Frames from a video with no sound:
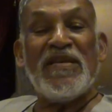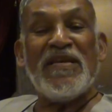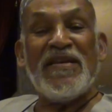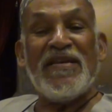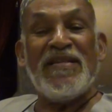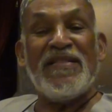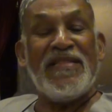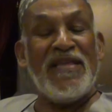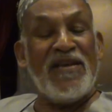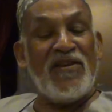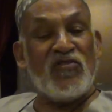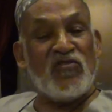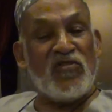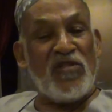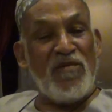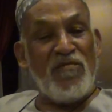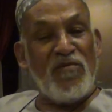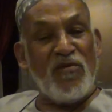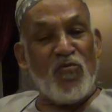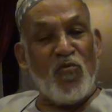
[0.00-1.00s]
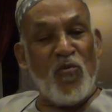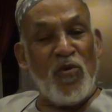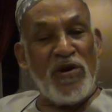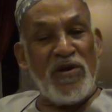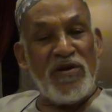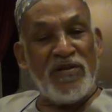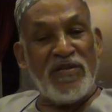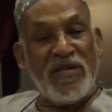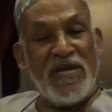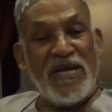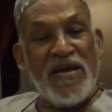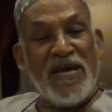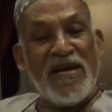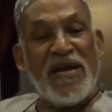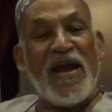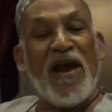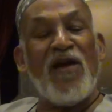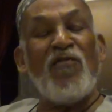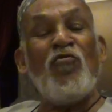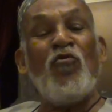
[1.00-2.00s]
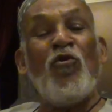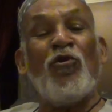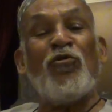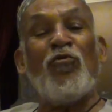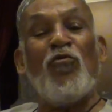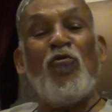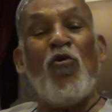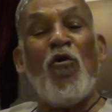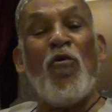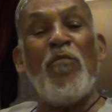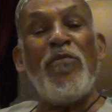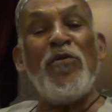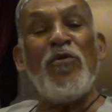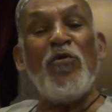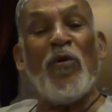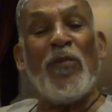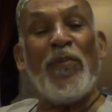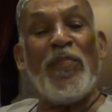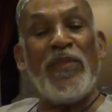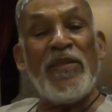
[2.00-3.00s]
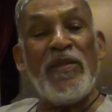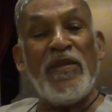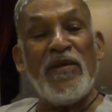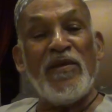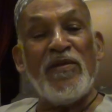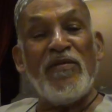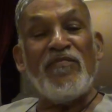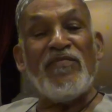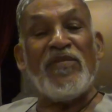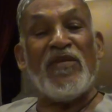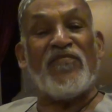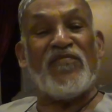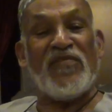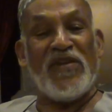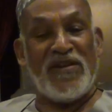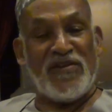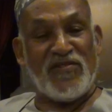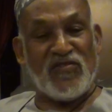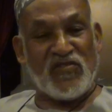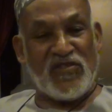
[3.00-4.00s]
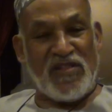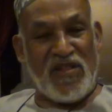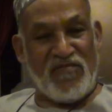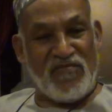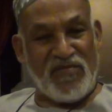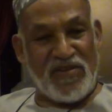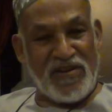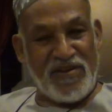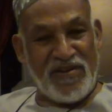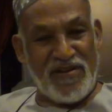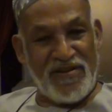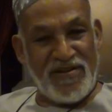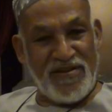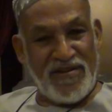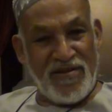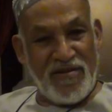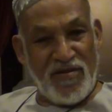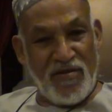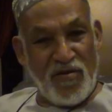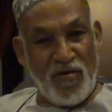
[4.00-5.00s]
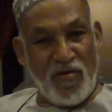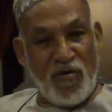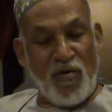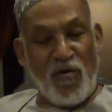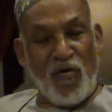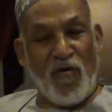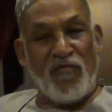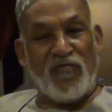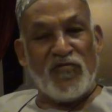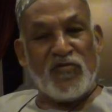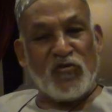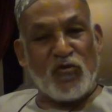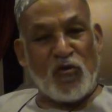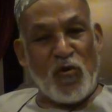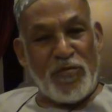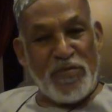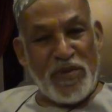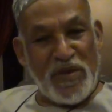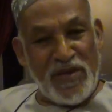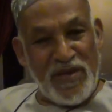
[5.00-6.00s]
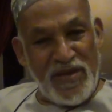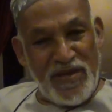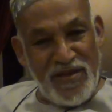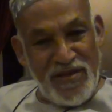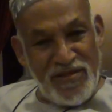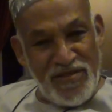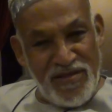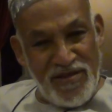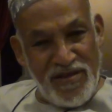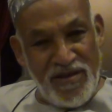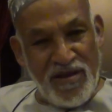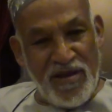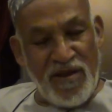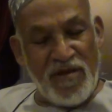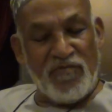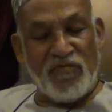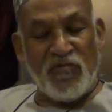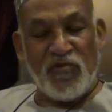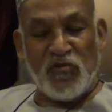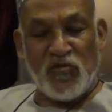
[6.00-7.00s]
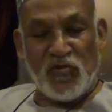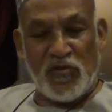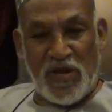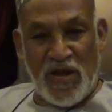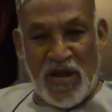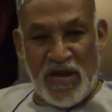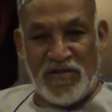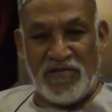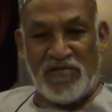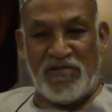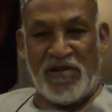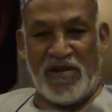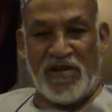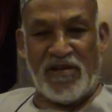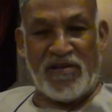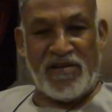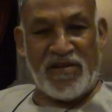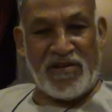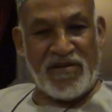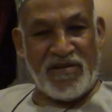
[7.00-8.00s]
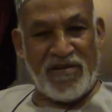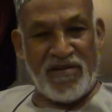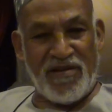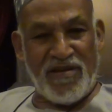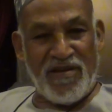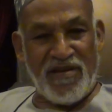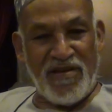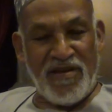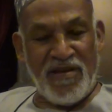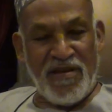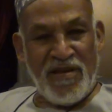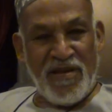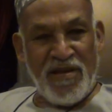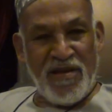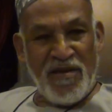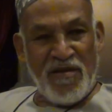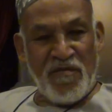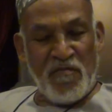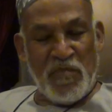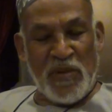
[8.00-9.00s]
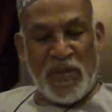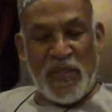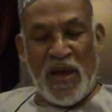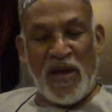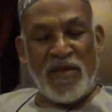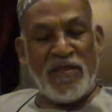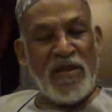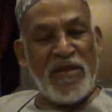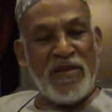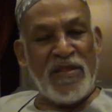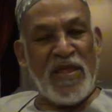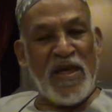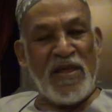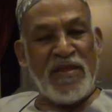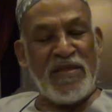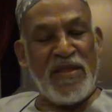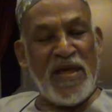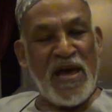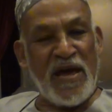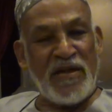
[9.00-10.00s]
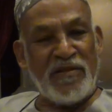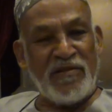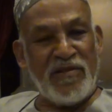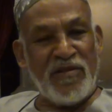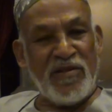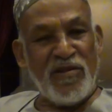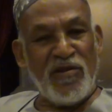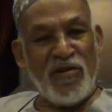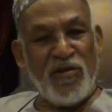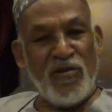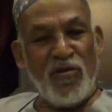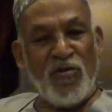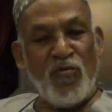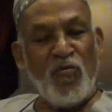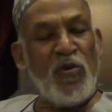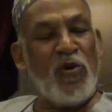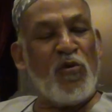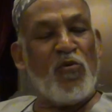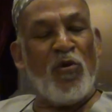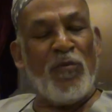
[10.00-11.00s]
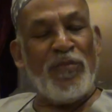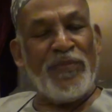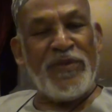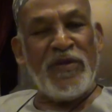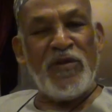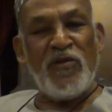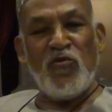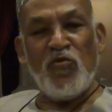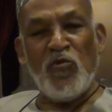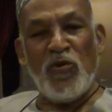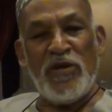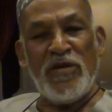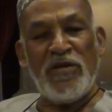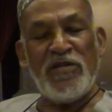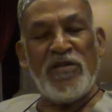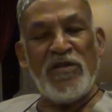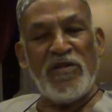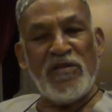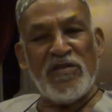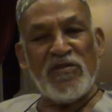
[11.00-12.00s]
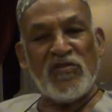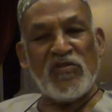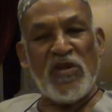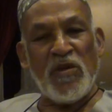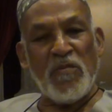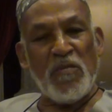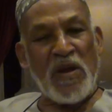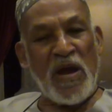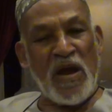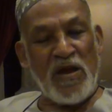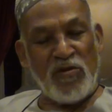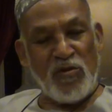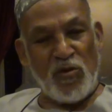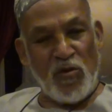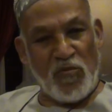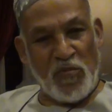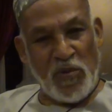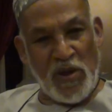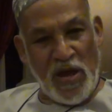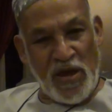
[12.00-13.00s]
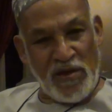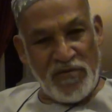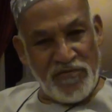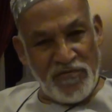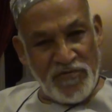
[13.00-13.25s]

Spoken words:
in the Islamic world cannot go beyond the first level of stopping eating and drinking. But other than that, we continue leading the same kind of life.